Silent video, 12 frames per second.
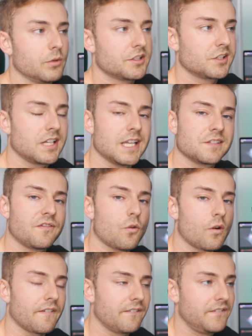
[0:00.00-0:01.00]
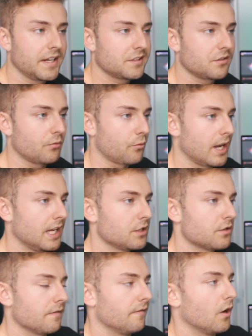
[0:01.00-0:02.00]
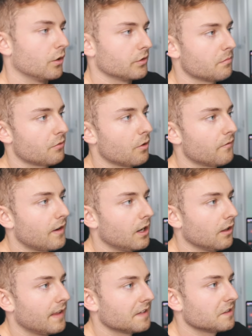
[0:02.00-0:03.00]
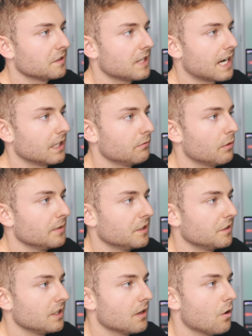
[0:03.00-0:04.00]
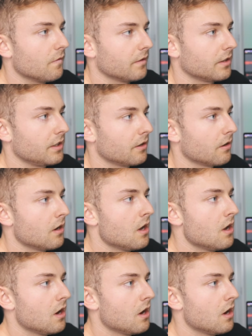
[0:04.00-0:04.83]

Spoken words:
which stands for Fixed Range Volume Profile, and that's exactly what we see over here